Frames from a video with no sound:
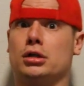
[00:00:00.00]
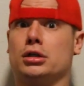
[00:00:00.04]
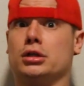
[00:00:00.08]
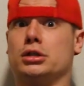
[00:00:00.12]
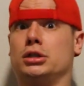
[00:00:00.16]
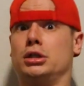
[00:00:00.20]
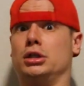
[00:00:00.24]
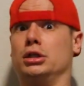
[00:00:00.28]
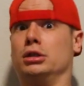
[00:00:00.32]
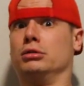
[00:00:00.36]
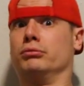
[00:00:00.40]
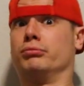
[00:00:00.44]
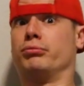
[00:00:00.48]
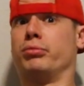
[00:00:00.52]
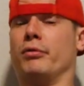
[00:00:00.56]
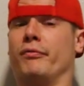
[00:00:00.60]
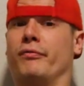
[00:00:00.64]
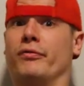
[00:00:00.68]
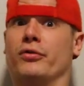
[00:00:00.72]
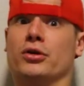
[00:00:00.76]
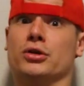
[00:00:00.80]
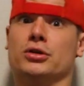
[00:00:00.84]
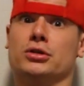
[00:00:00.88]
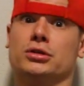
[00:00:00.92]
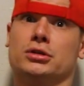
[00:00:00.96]
She
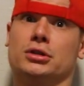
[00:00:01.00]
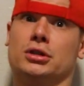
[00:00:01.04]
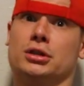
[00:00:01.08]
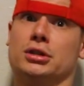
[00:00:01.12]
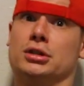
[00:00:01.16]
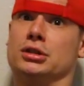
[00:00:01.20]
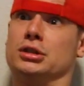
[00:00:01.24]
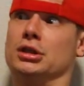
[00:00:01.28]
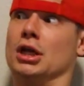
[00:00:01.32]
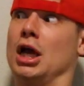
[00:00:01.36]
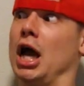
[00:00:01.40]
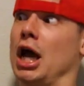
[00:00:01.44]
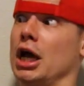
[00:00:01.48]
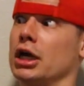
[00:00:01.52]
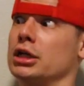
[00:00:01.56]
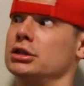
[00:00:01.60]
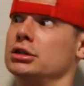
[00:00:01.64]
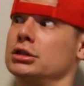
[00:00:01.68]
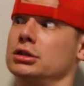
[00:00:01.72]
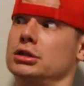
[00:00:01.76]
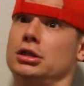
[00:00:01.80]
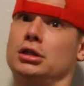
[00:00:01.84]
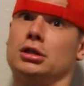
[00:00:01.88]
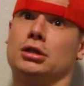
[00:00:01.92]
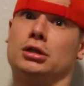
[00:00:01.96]
prefers to
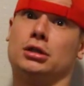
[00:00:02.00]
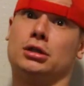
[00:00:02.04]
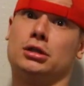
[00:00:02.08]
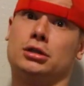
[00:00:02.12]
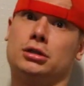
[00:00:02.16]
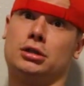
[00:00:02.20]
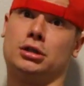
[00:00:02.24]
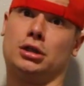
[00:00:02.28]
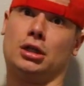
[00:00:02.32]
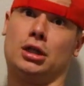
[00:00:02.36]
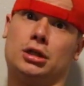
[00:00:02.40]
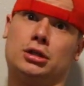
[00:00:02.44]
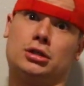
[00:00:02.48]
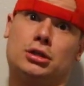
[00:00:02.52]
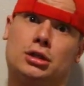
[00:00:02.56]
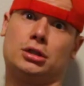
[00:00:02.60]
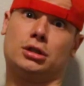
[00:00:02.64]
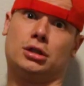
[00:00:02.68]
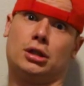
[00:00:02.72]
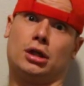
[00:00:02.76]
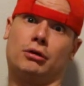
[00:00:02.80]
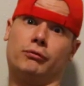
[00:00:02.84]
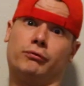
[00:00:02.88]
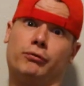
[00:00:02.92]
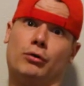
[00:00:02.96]
sext. She
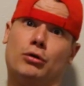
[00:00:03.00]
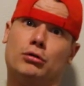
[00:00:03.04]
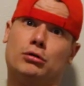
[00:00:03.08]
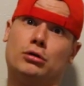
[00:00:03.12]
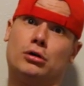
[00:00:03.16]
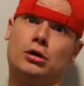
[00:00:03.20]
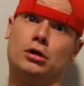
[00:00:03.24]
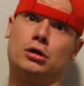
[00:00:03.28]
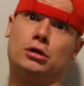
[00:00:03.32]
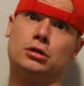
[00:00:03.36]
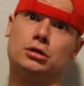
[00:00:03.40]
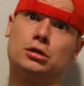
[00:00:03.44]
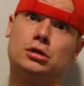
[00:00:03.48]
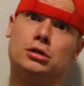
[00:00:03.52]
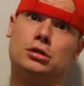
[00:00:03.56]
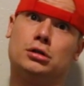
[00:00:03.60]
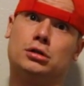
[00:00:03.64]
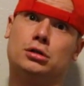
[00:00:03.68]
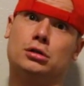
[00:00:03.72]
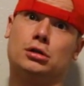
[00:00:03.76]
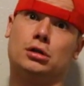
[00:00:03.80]
doesn't like phone calls.